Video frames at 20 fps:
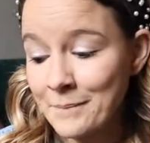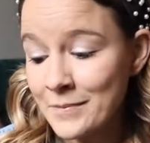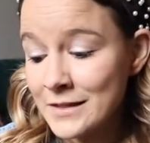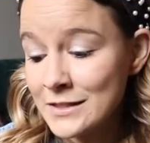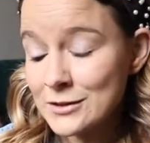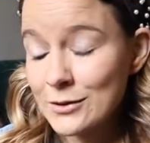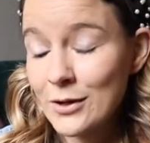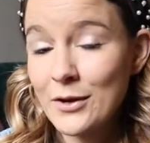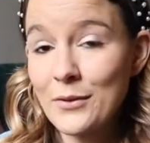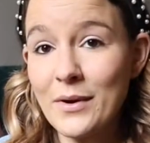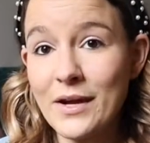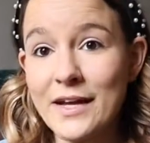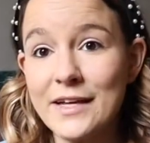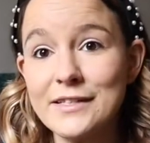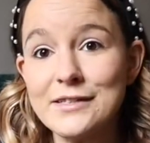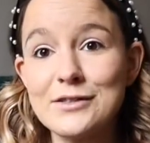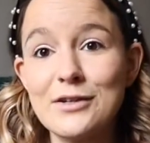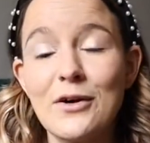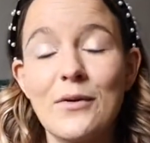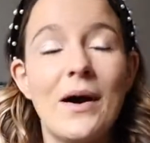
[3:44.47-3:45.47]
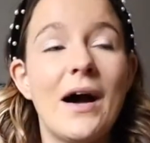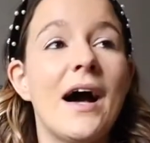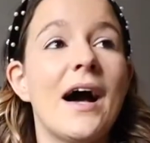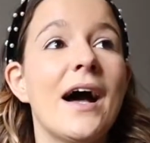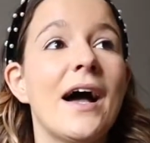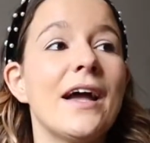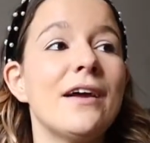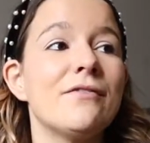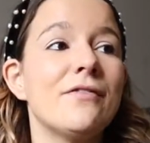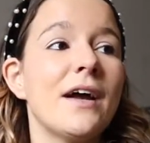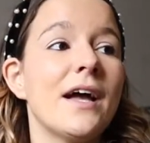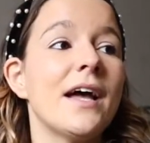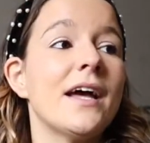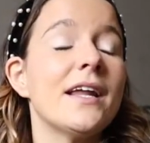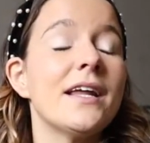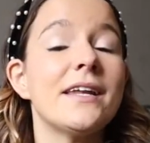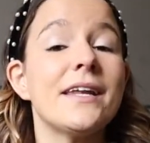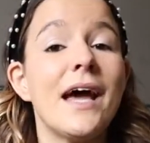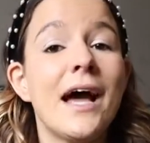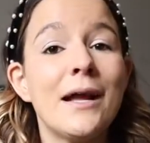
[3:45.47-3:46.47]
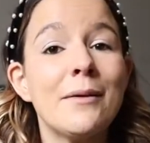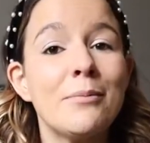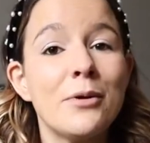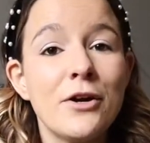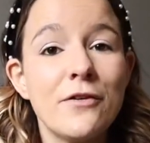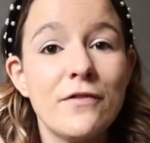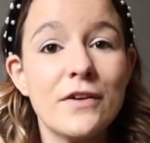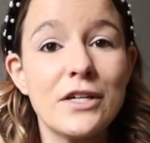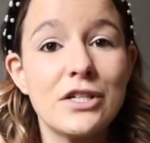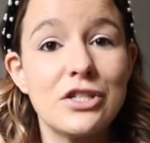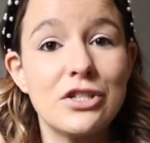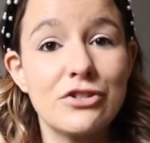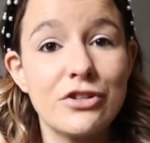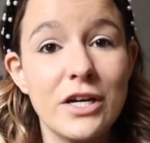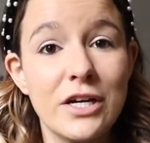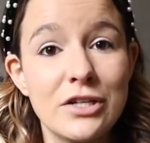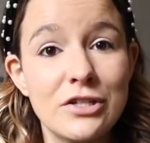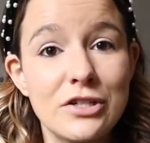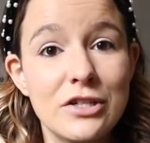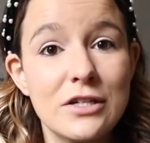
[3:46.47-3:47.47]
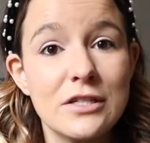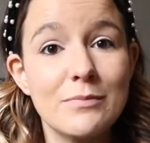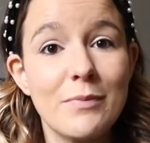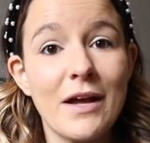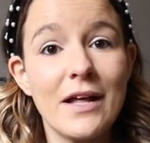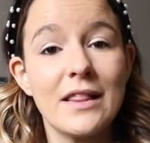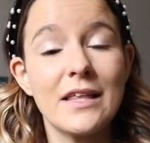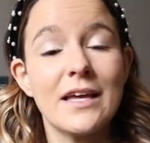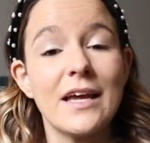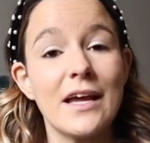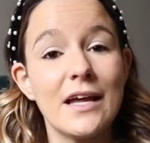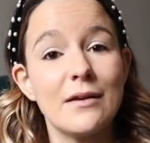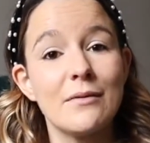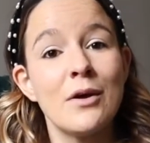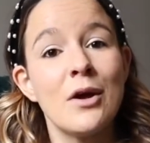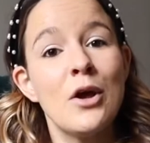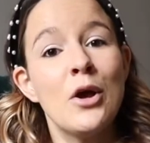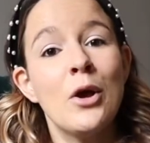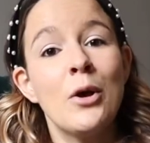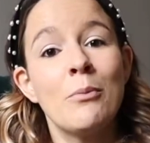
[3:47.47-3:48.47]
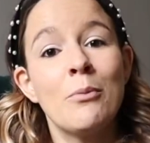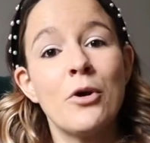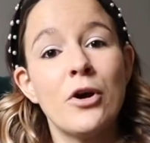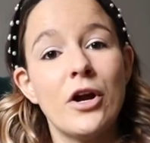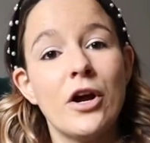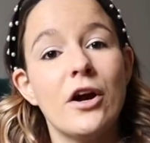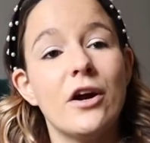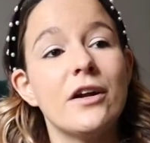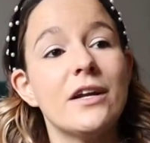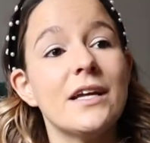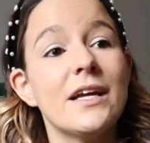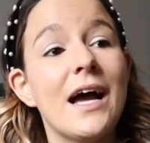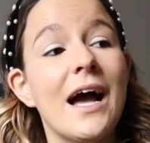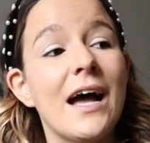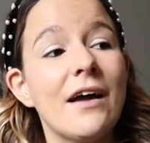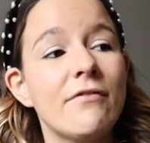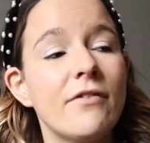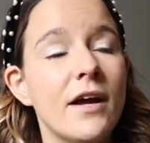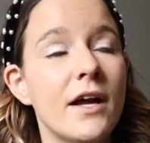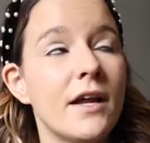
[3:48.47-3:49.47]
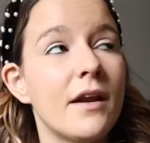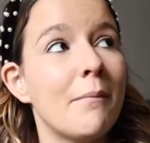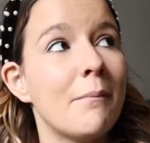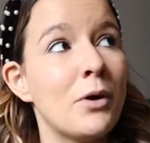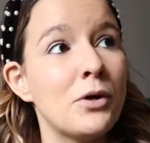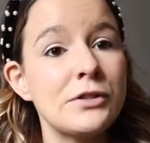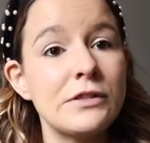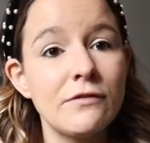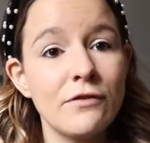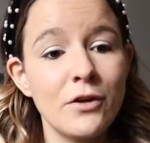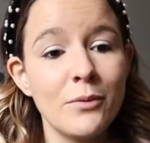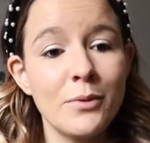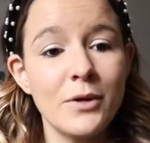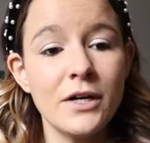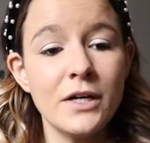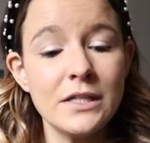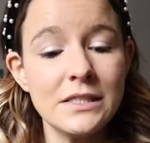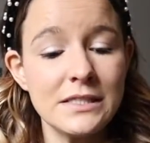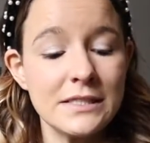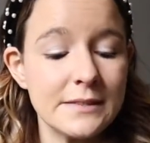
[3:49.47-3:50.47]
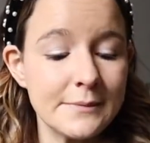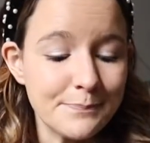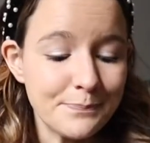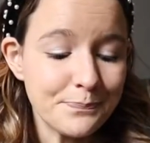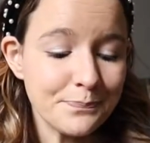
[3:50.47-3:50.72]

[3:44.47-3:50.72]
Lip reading: So anyway, so I read 9 Perfect Strangers by Liane Moriarty. I read most of her books.